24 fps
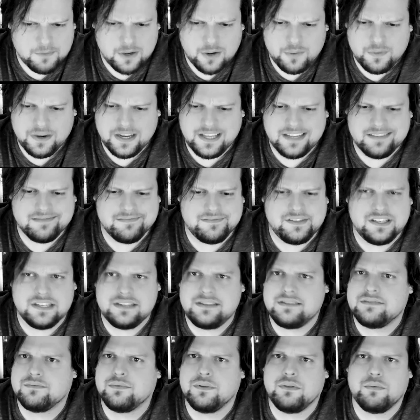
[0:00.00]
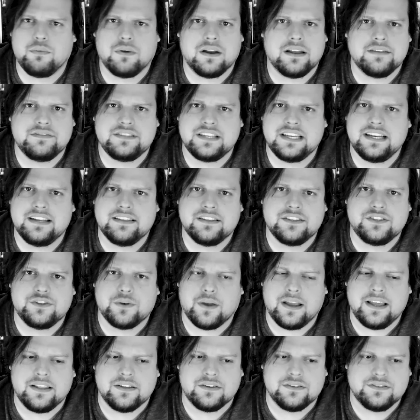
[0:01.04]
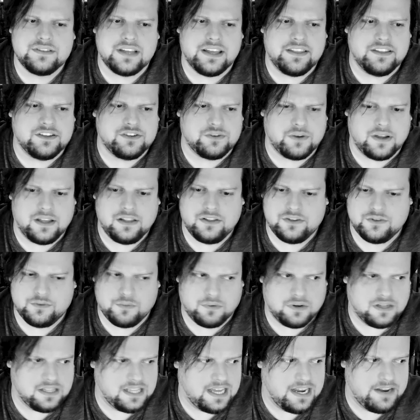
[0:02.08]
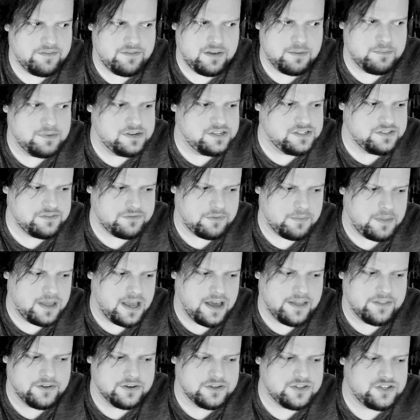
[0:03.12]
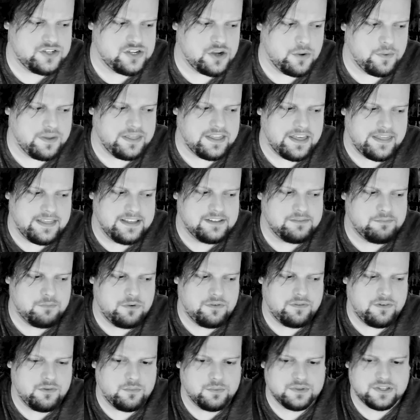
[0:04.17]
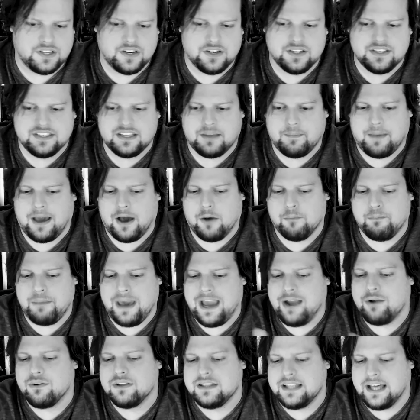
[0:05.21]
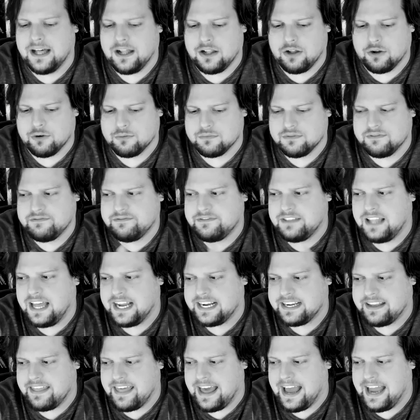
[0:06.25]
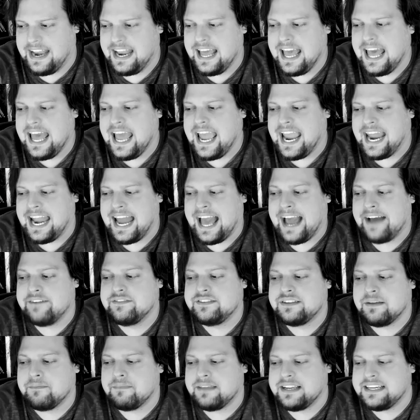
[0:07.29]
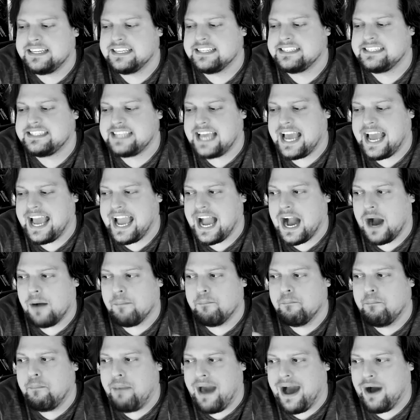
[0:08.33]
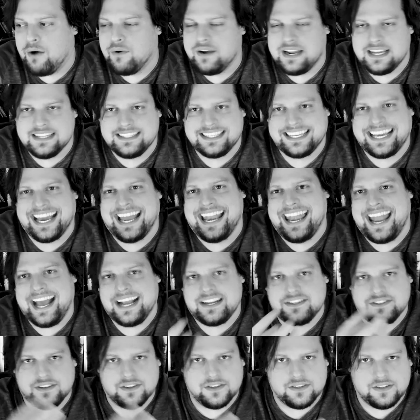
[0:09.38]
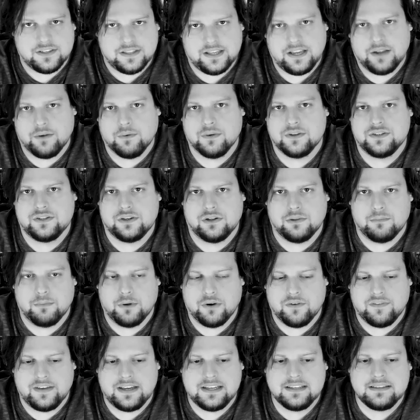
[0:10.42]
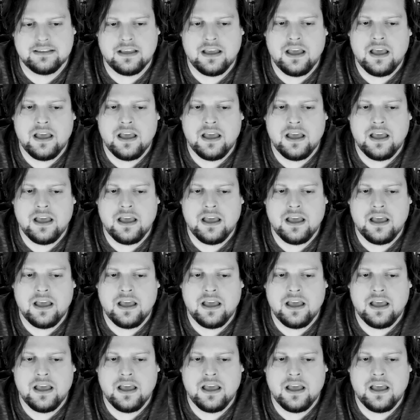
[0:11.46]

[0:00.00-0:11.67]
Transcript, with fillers: going in just with what I've seen in the trailers, and the trailers were a lot of images from the others, showing that this movie was going to somehow parallel or reflect that and have something to say about its connection to the original movies.